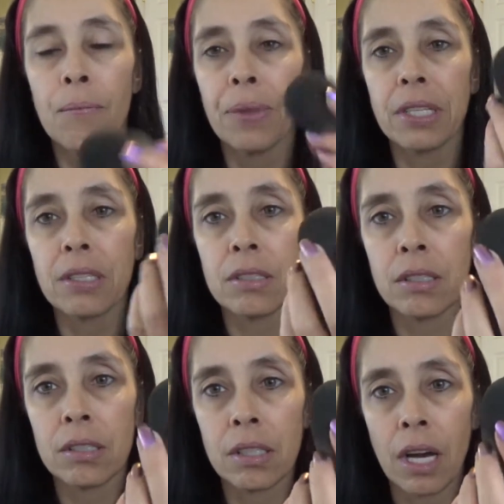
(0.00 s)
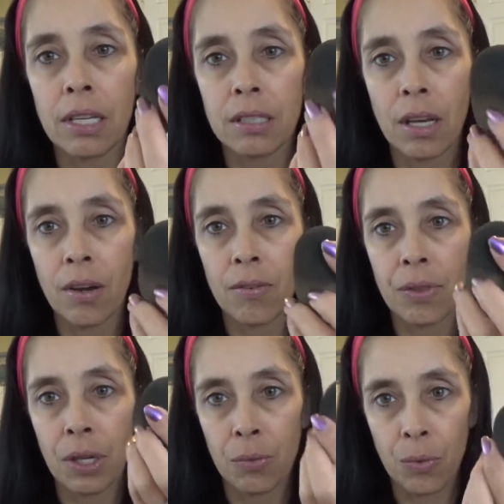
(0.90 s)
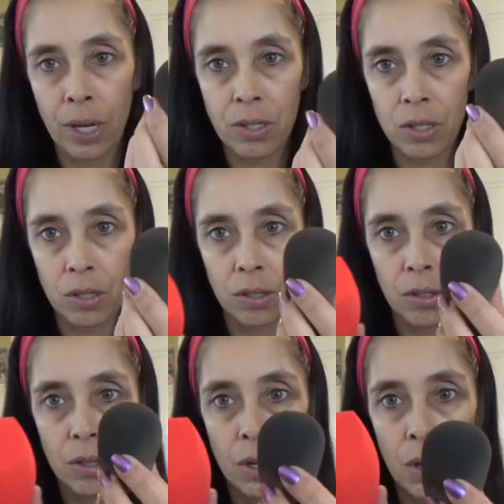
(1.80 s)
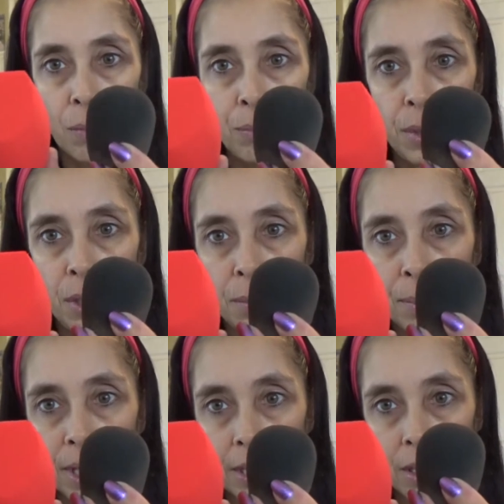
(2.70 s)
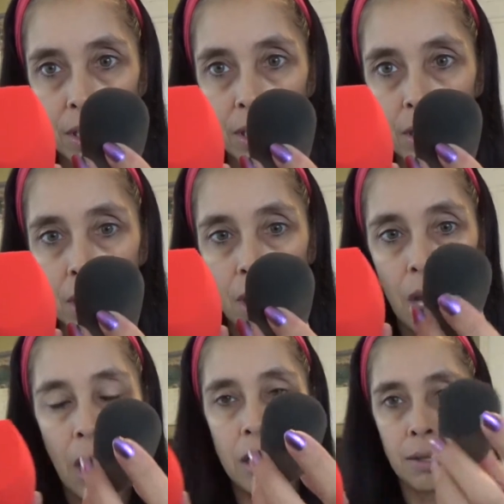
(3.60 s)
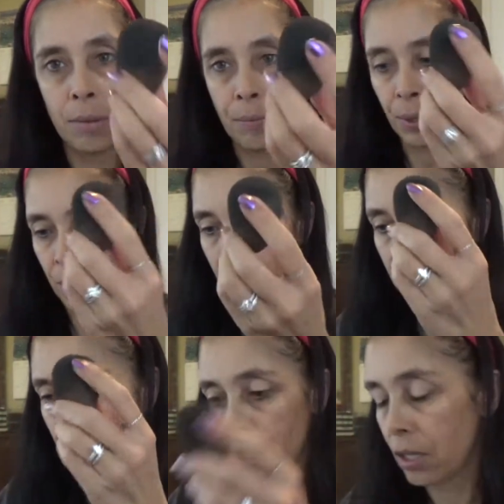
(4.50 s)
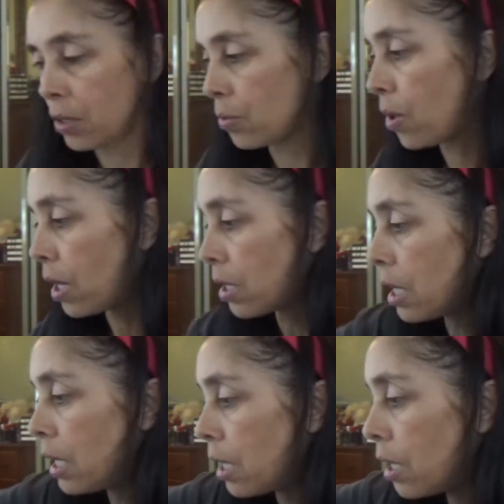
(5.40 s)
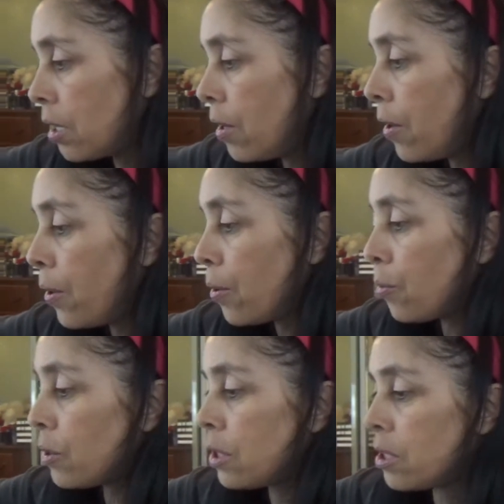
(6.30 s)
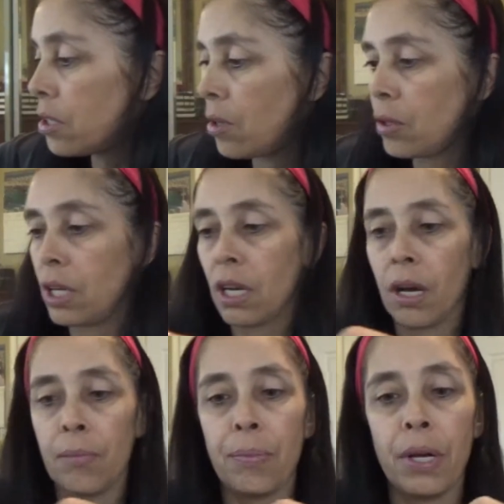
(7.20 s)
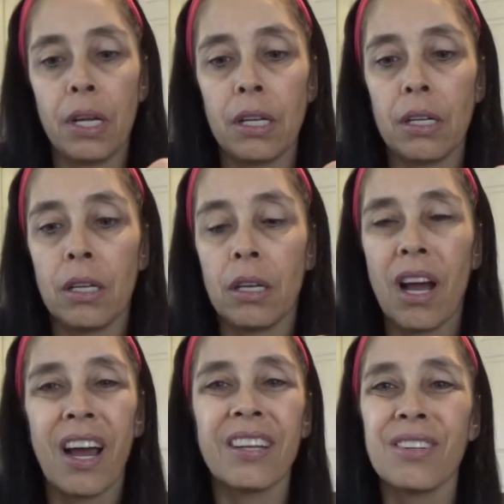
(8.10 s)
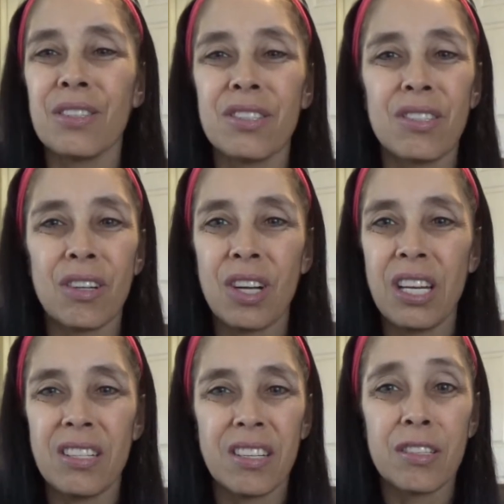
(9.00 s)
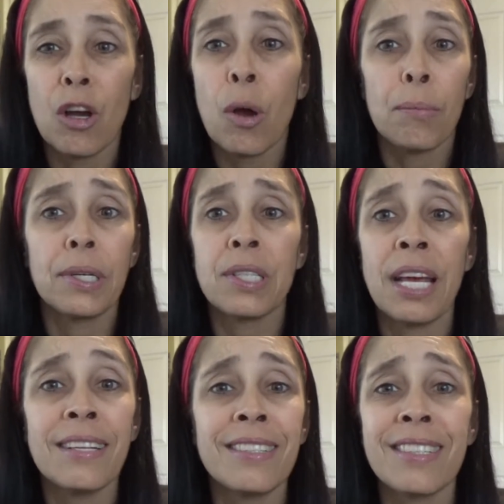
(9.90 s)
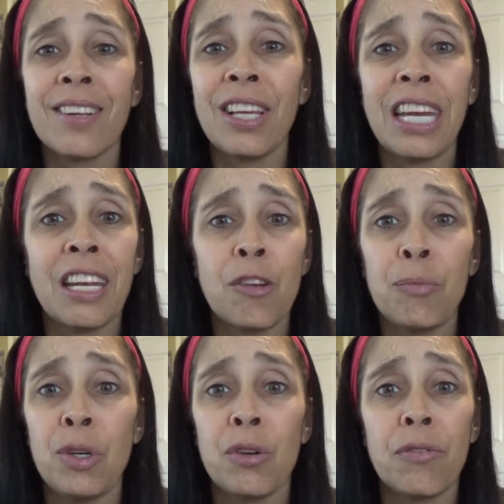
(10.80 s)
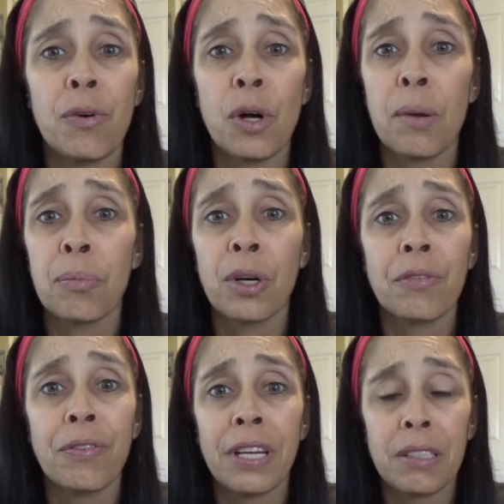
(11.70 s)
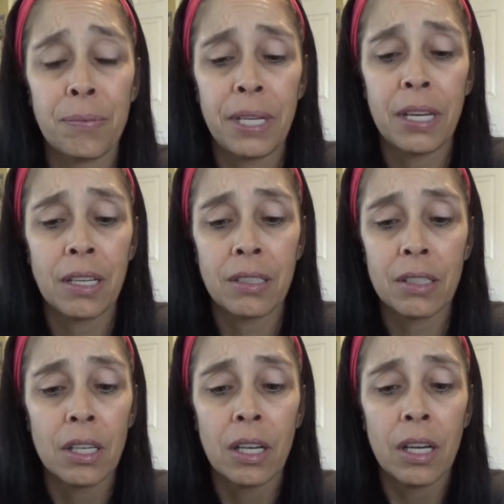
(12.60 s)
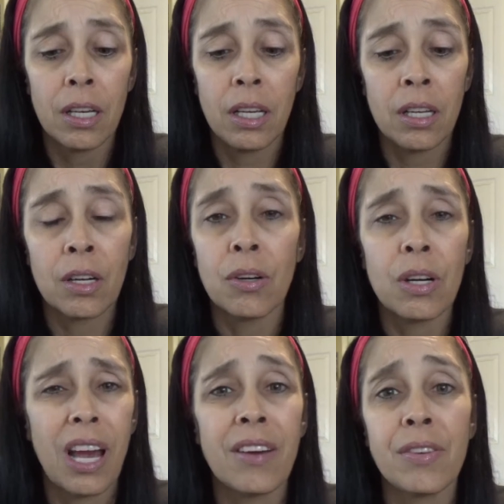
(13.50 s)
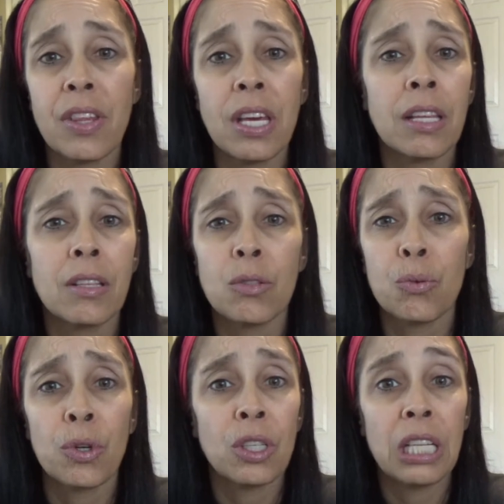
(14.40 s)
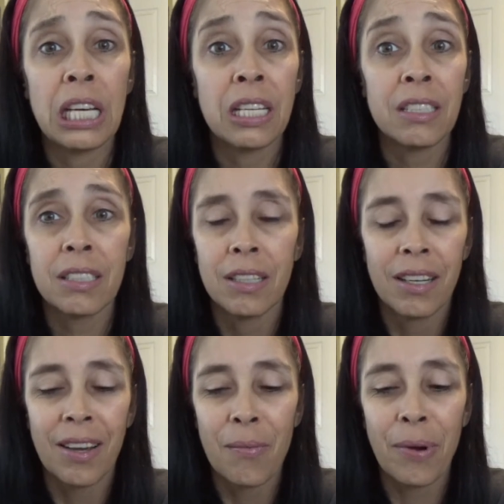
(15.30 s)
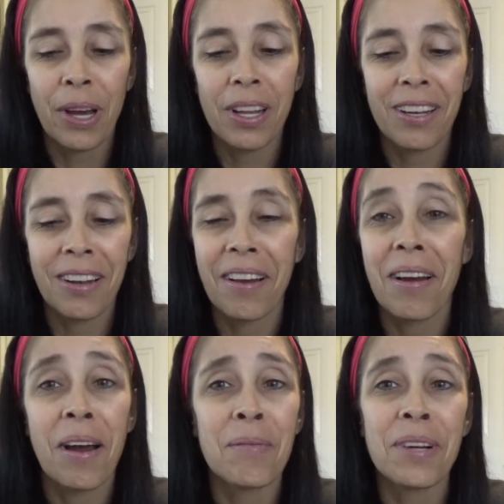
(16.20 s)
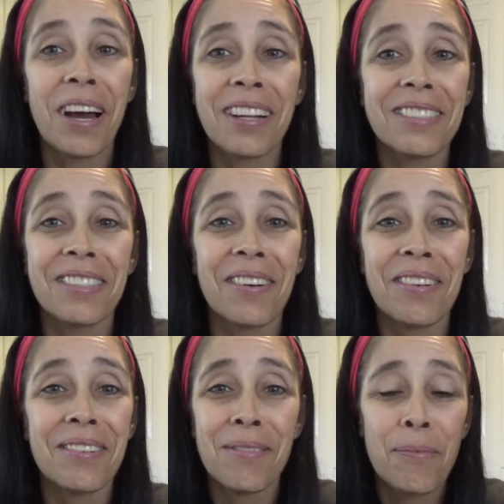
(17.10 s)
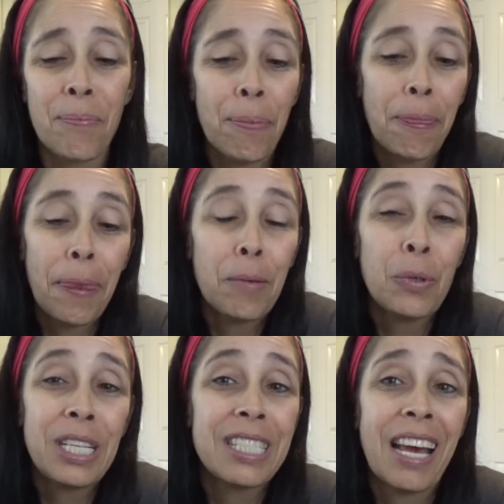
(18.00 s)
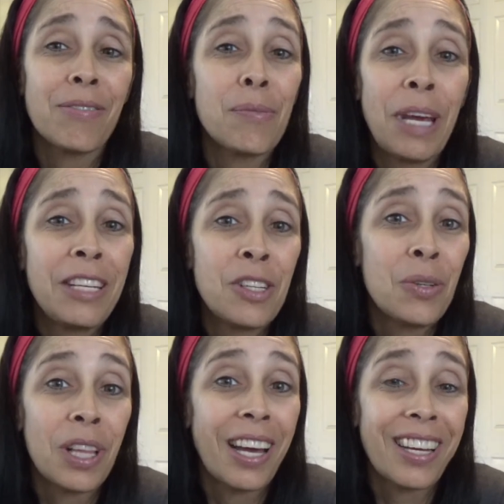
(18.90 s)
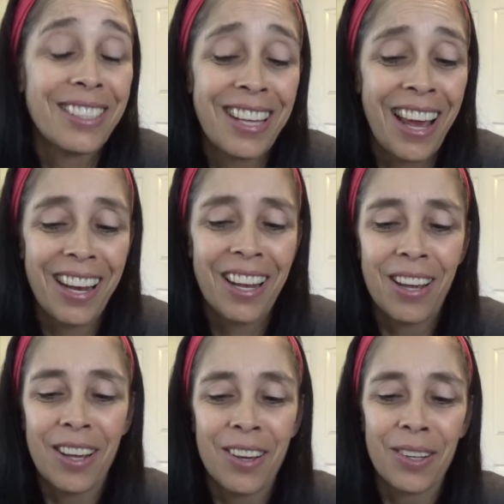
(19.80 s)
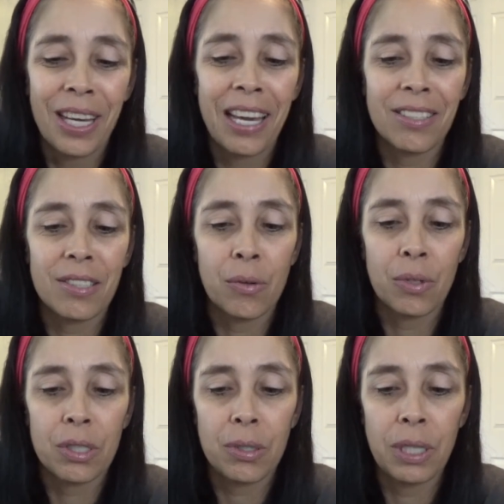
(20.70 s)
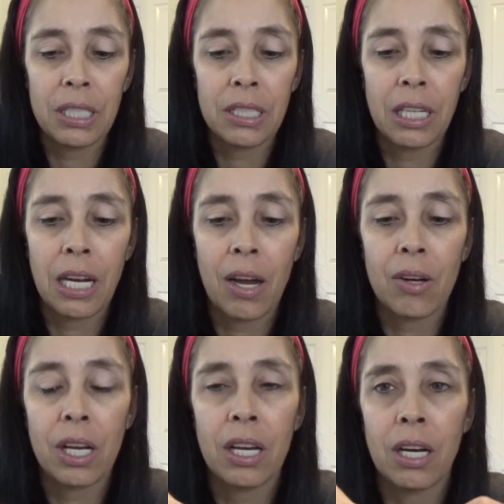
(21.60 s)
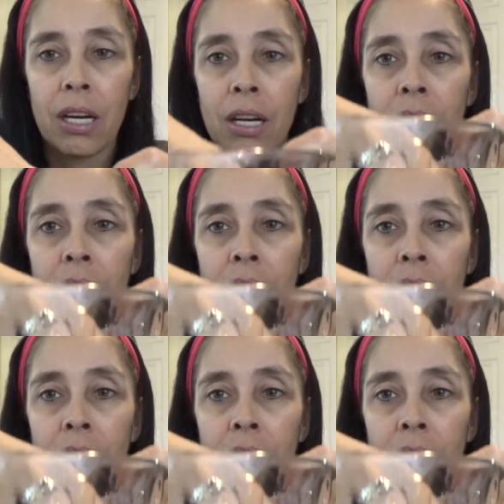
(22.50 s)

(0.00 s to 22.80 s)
This is the size of the original Beauty Blender. And let me put this sucker in water here. We'll just soak it up, and I know it's dirty. Just pretend it's clean and beautiful and perfect, because, you know, everything in this world is, but I'm not, so we just have to make do, like I said. Okay, so we're squeezing it out here.